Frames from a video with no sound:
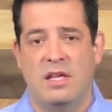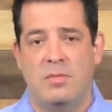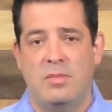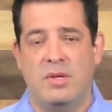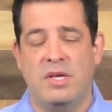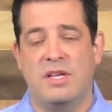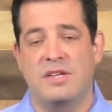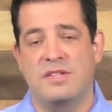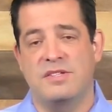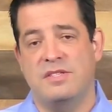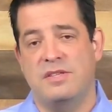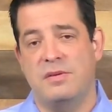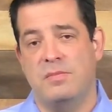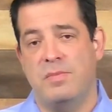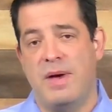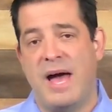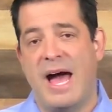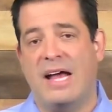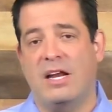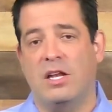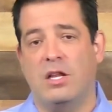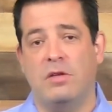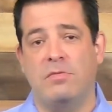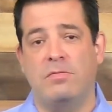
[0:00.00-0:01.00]
because the
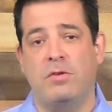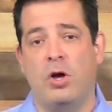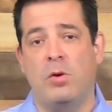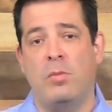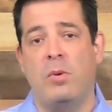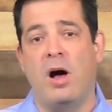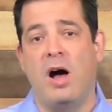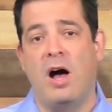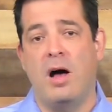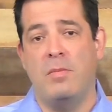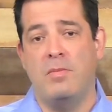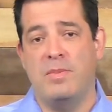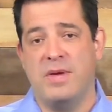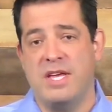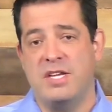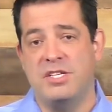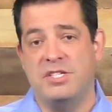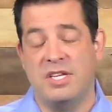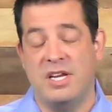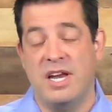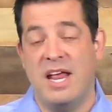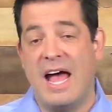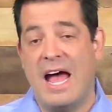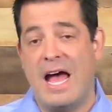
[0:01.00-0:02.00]
Battle of Omaha
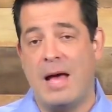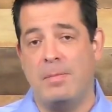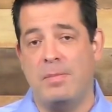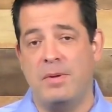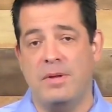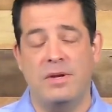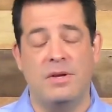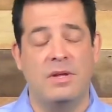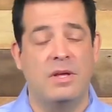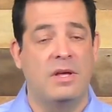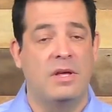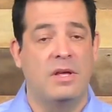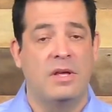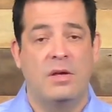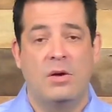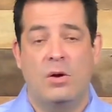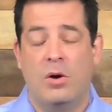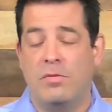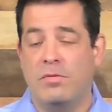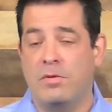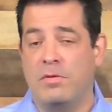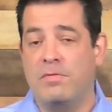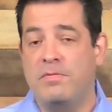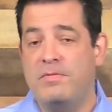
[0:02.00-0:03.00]
Beach had happened
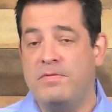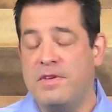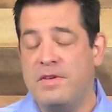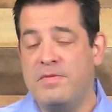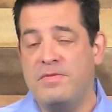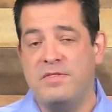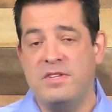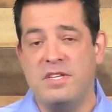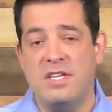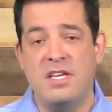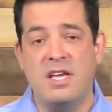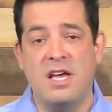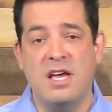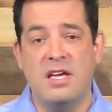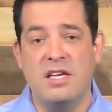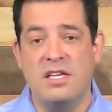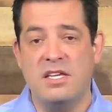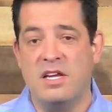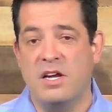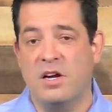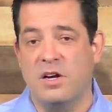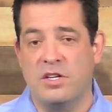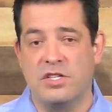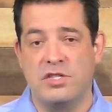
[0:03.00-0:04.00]
over 50
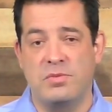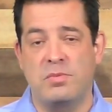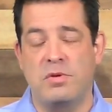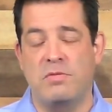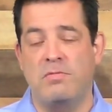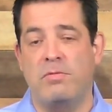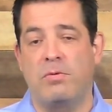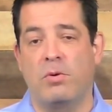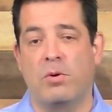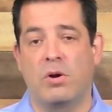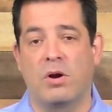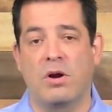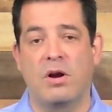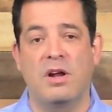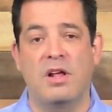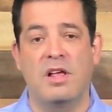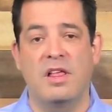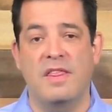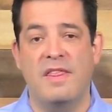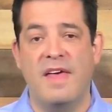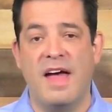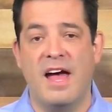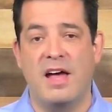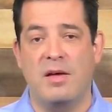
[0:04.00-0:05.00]
years before
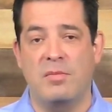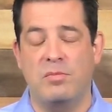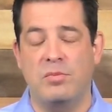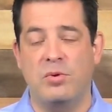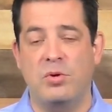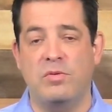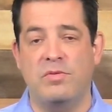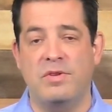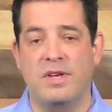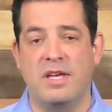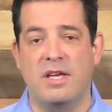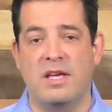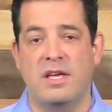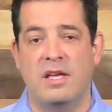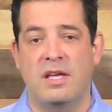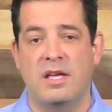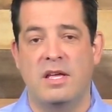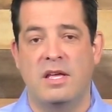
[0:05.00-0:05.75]
that movie.